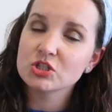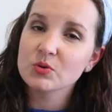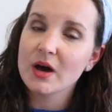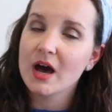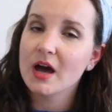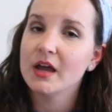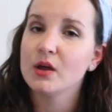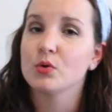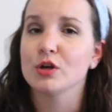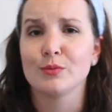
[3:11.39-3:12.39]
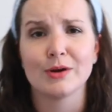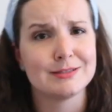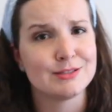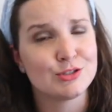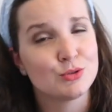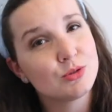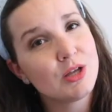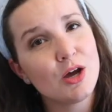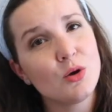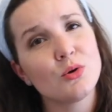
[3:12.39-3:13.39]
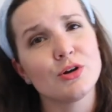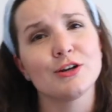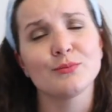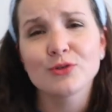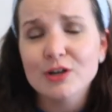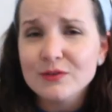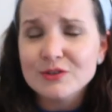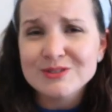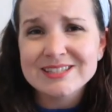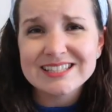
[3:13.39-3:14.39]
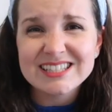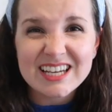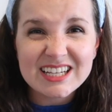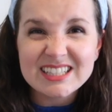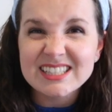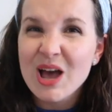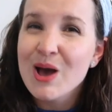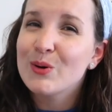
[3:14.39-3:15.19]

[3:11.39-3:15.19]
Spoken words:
too high or your price is too low or your preview stinks